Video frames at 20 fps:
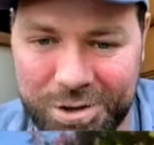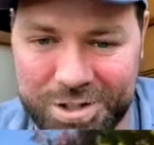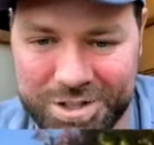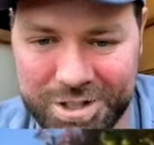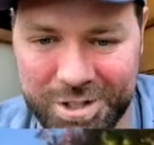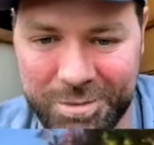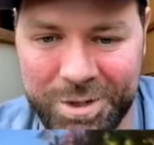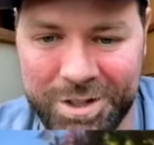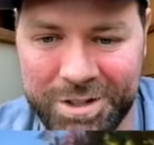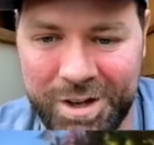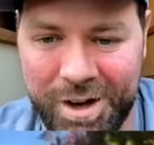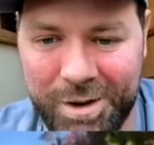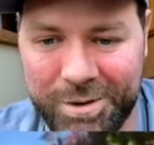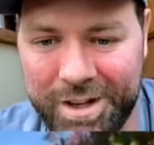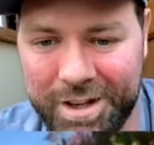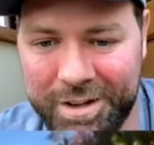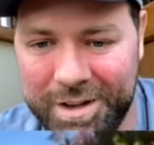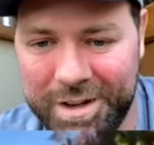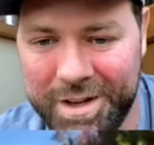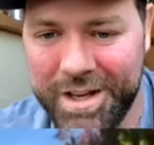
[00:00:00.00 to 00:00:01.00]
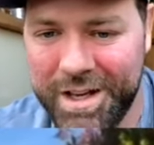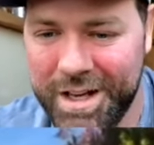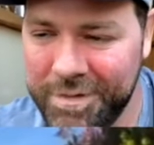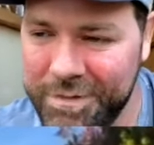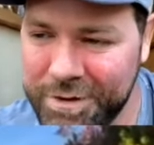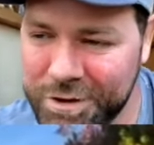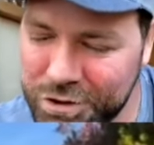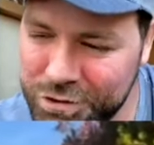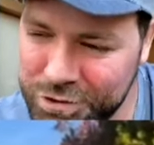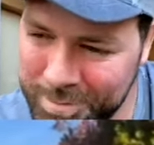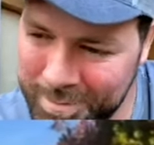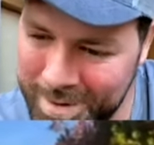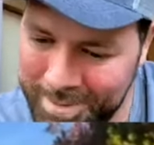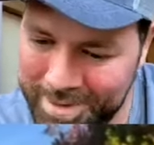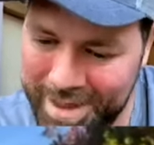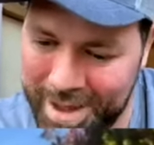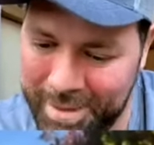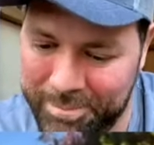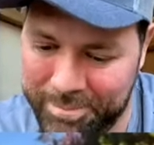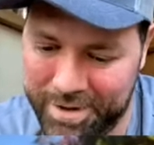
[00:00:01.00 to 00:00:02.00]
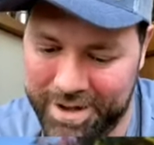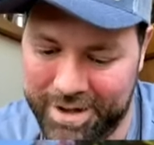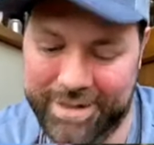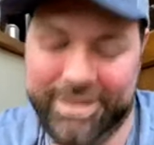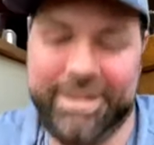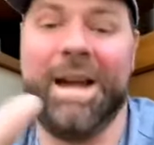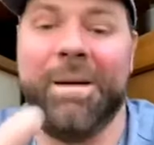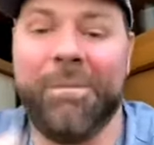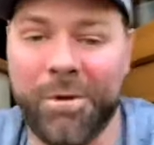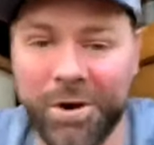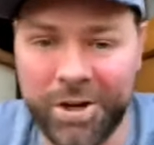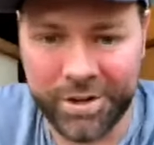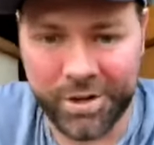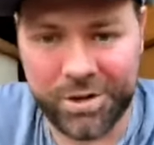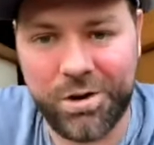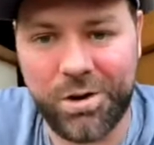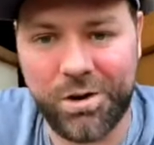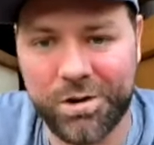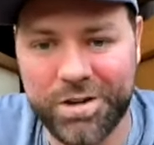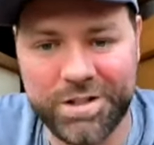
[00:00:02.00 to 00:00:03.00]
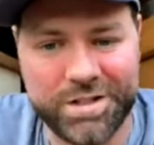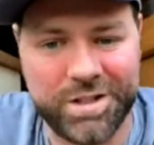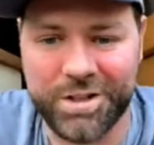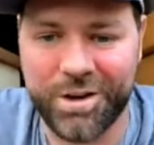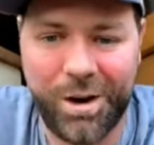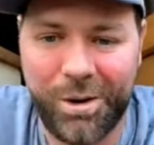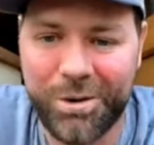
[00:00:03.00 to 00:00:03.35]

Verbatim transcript: choruses, and we know that if you just remember that bit, then we're in the chorus, and